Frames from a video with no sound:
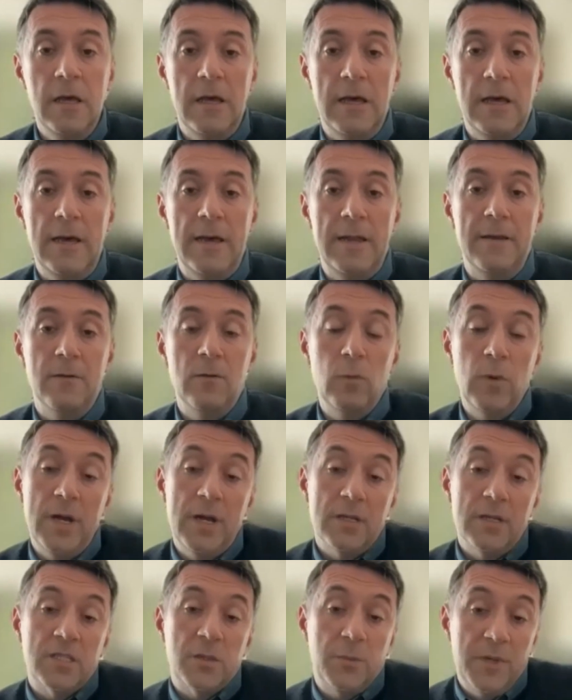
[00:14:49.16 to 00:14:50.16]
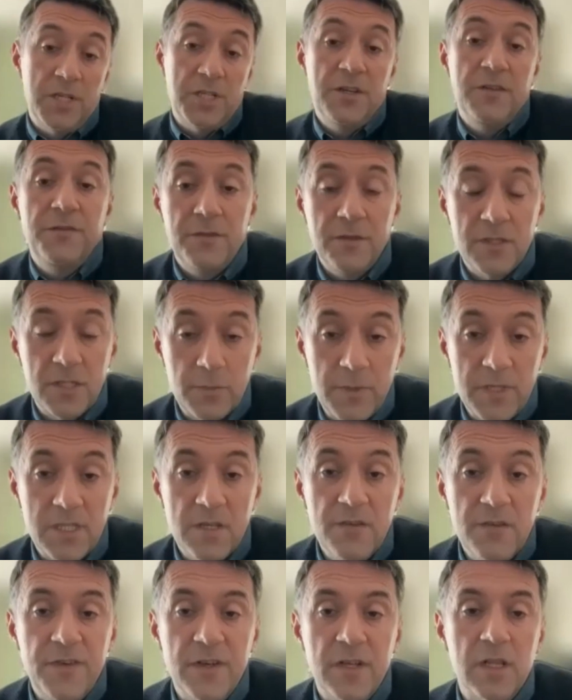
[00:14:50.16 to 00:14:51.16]
and where
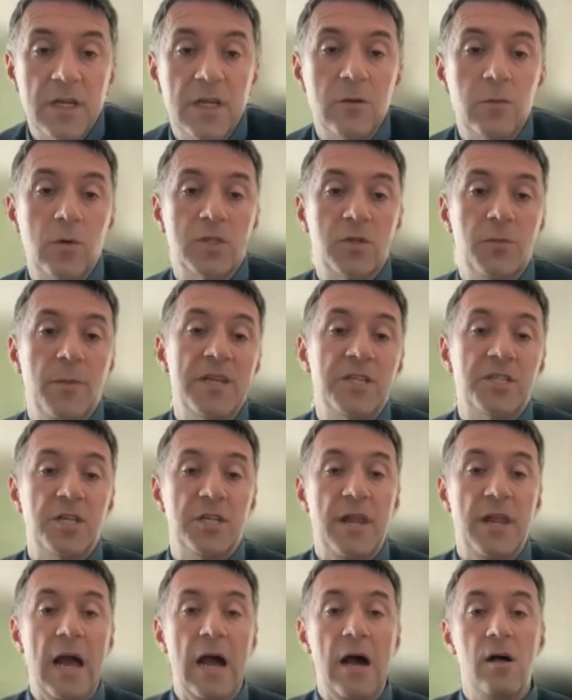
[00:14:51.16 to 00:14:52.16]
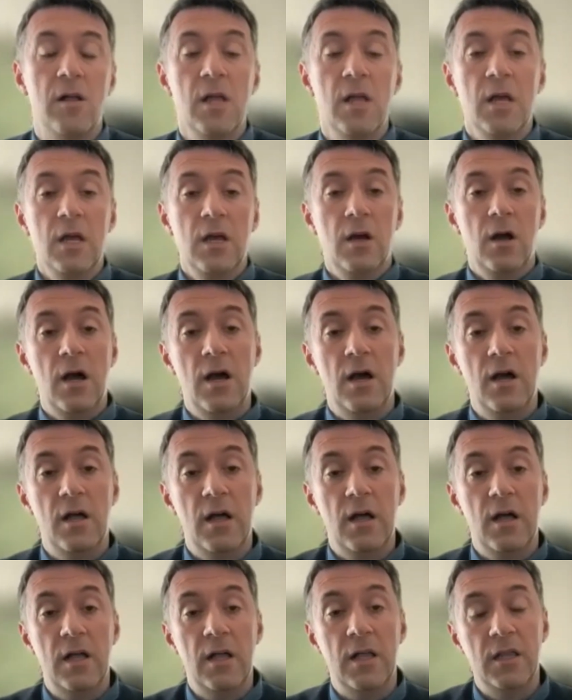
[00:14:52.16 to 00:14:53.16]
specifically it was mentioned how
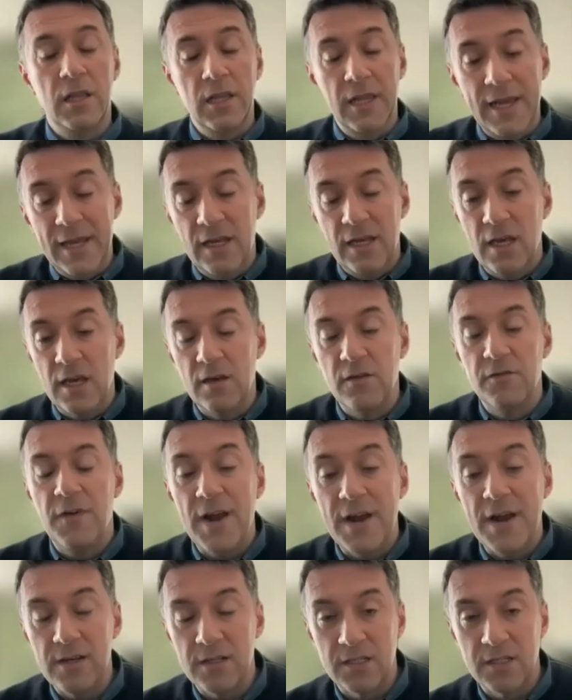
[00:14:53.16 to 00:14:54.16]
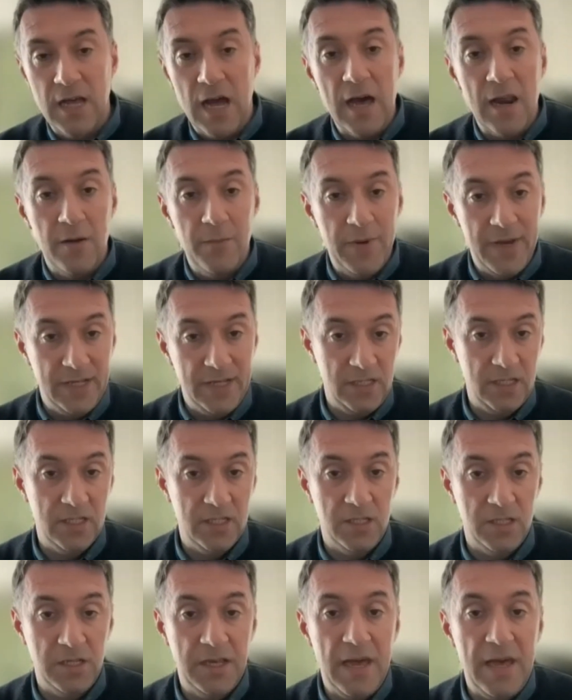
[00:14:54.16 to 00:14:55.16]
linking various databases
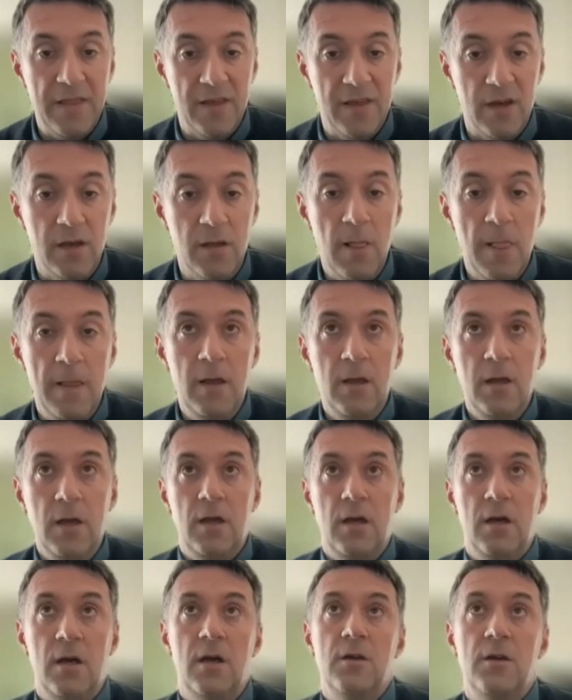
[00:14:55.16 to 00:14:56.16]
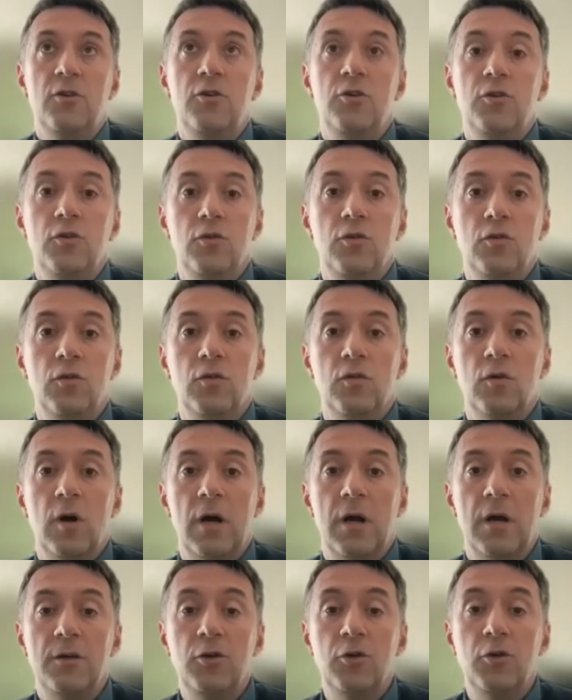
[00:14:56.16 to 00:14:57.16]
together,
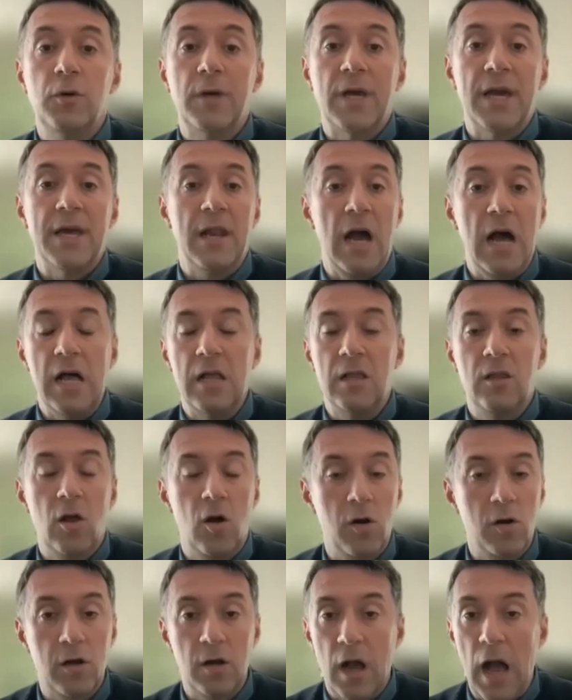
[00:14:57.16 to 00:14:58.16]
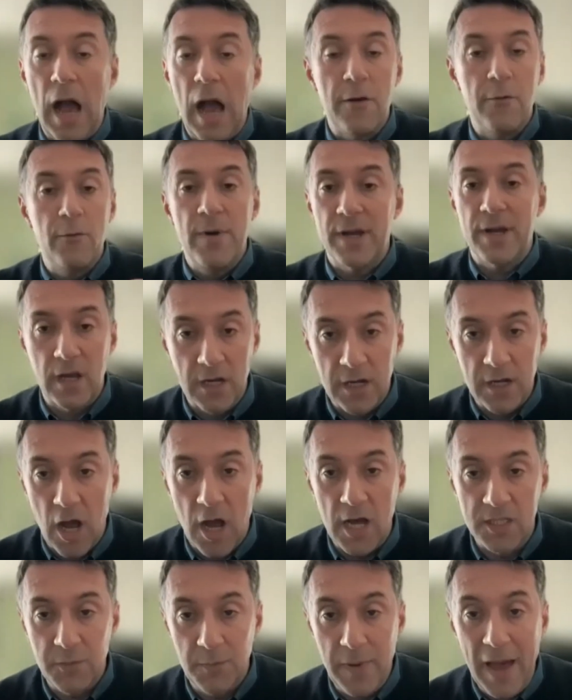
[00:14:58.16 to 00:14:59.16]
you can unlock
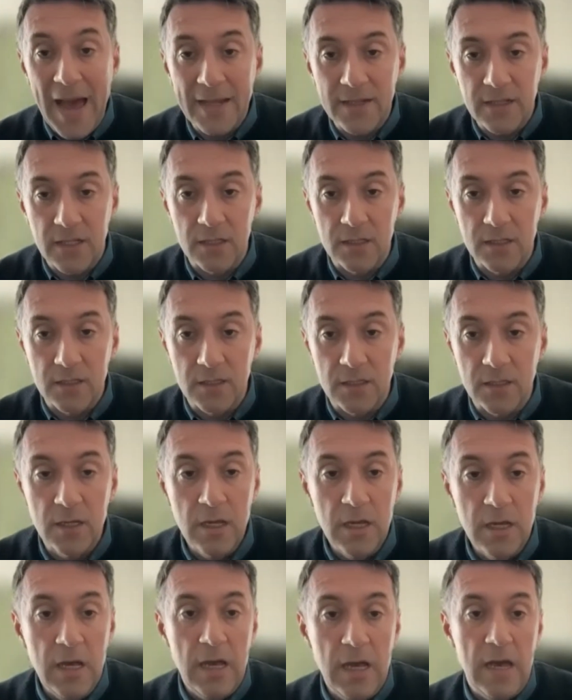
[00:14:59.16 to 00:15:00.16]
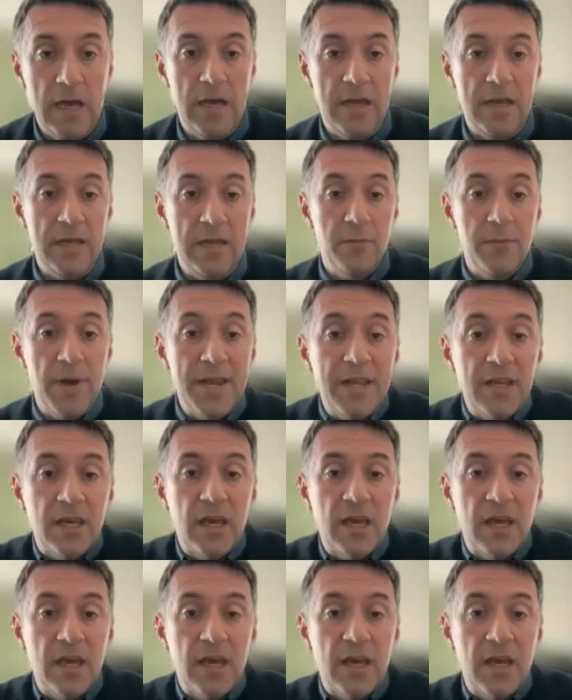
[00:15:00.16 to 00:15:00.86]
unrecognized patterns in many